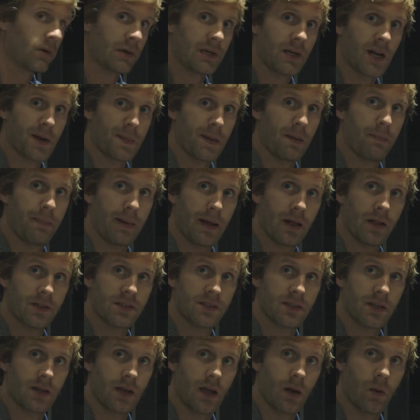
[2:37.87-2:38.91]
we talk about
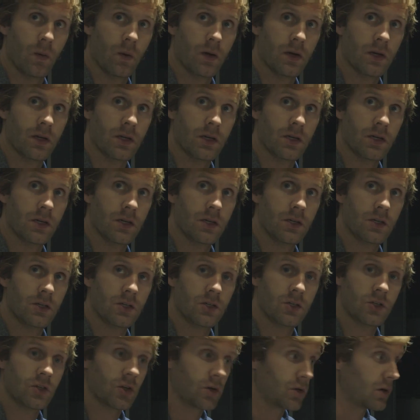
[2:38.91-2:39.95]
balancing, I want
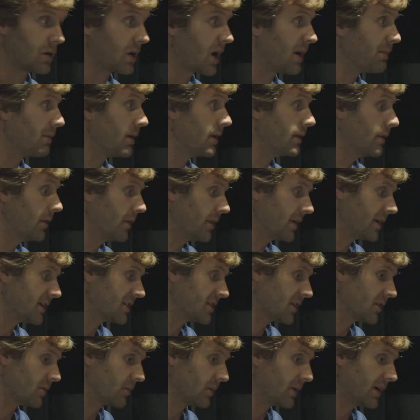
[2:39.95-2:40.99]
to show you a couple other things
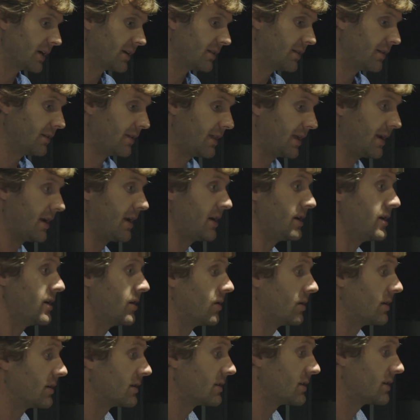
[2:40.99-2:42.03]
on the rig that I
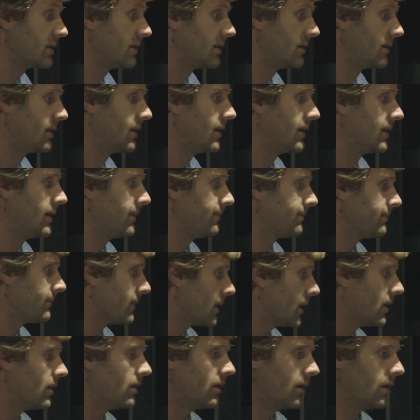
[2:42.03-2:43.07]
noticed.
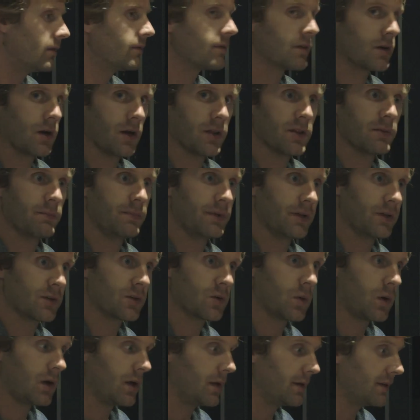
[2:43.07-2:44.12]
Overall, the build
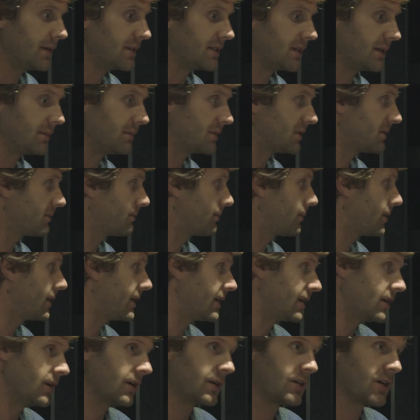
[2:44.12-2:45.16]
quality seems
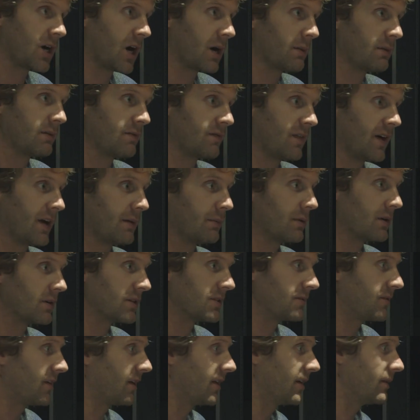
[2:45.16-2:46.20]
pretty good. Carbon fiber
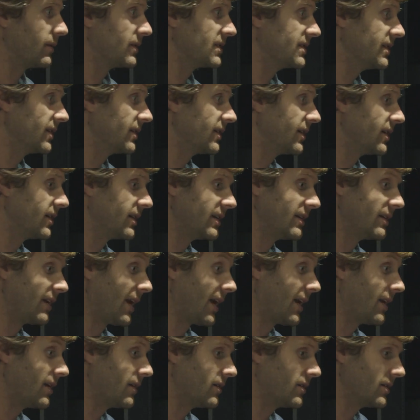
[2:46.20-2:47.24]
is fairly resilient
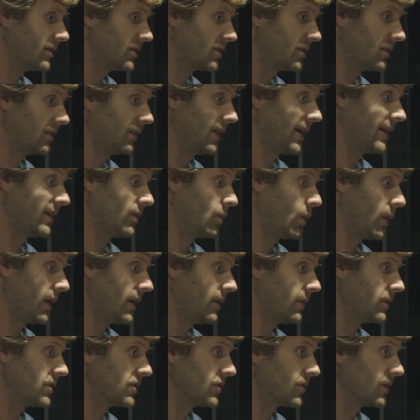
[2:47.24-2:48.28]
and is
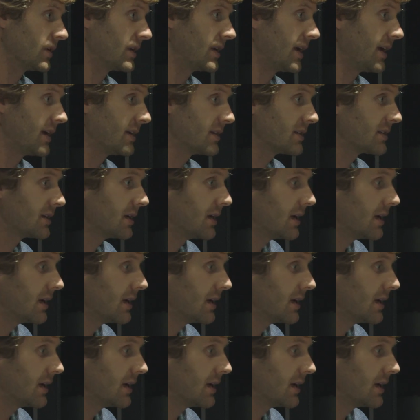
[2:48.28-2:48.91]
lightweight, which is really nice.